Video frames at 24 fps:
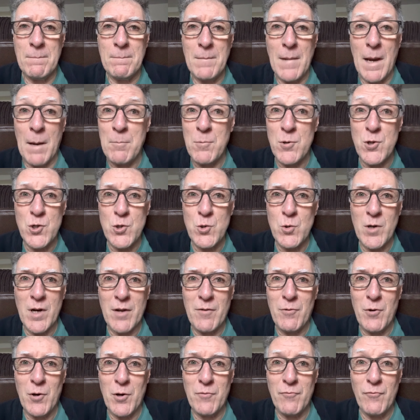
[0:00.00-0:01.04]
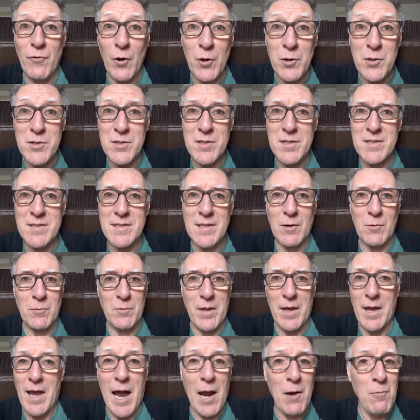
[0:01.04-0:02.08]
I'm sure I've heard voices down there.
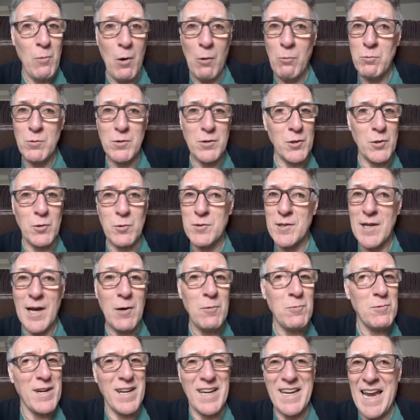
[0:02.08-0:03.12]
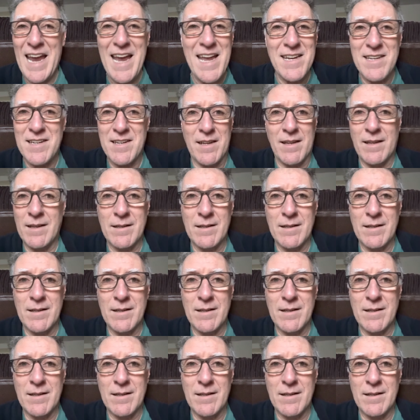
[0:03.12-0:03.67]
I won't go down again.